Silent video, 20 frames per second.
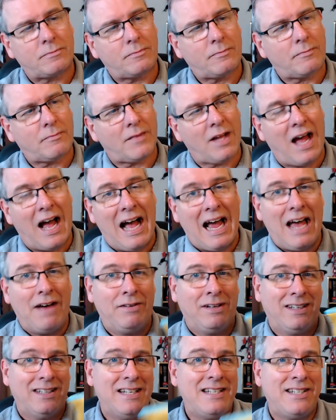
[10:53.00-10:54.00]
I have it
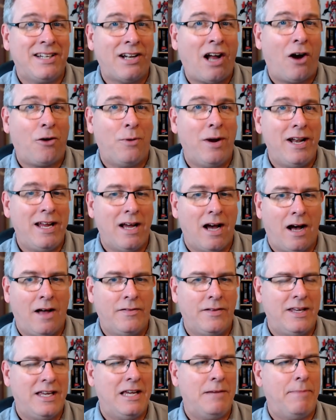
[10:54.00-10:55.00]
listed already on the
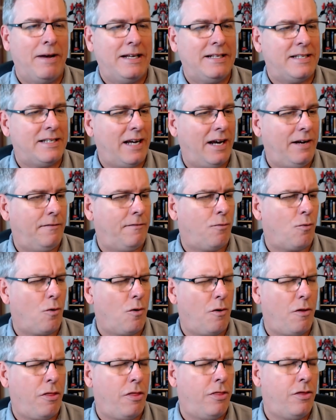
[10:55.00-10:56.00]
eBay site for
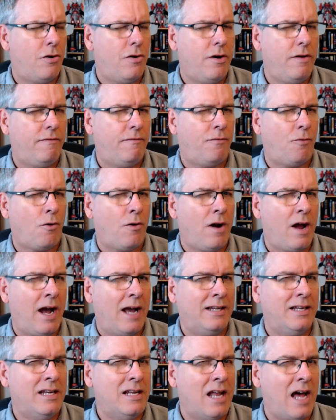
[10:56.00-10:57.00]

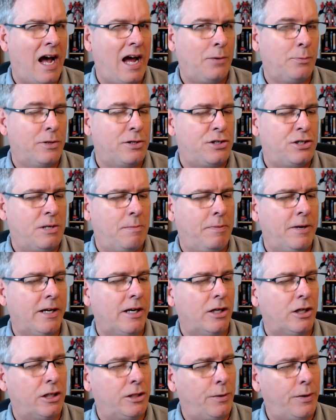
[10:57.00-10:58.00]
$34.99 with shipping
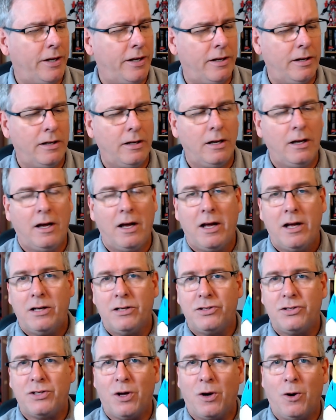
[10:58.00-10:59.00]
included.
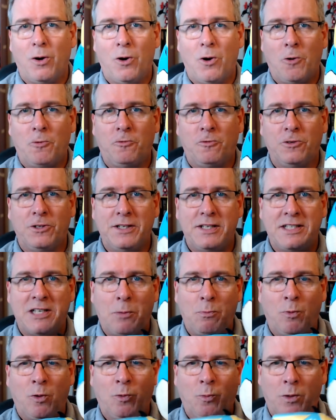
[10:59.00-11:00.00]
So hopefully
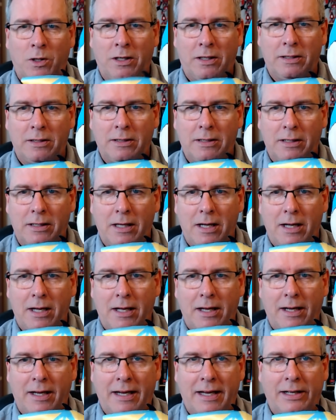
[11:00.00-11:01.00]
someone will
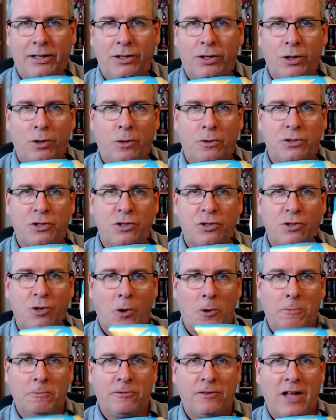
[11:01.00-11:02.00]
get good old
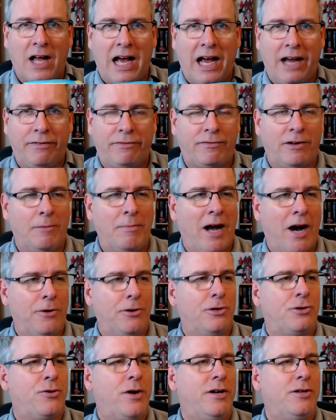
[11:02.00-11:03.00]
Stormfly from How to
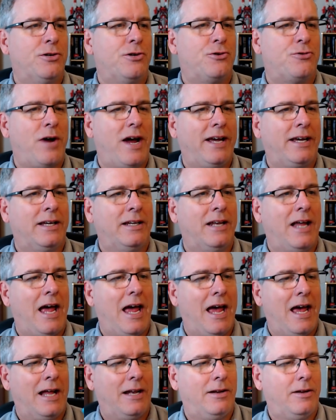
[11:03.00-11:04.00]
Train Your Dragon,
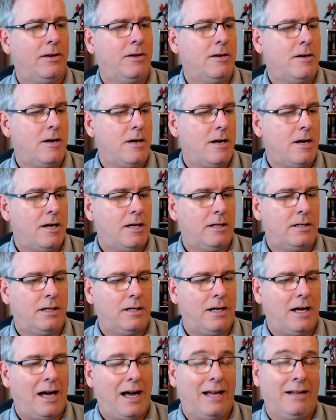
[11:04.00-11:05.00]
and
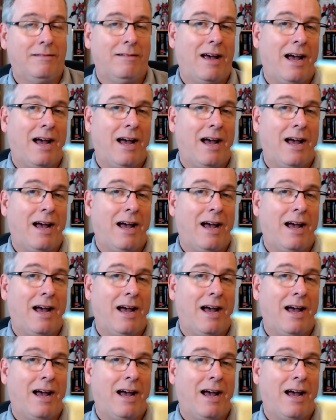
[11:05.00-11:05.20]
I've